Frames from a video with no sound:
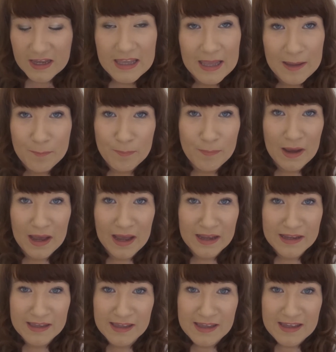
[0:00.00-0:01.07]
came
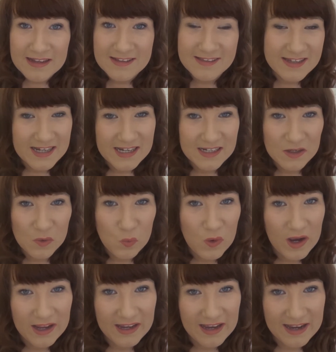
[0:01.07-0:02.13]
back saying
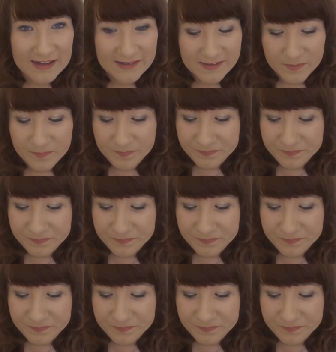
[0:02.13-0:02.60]
what I had.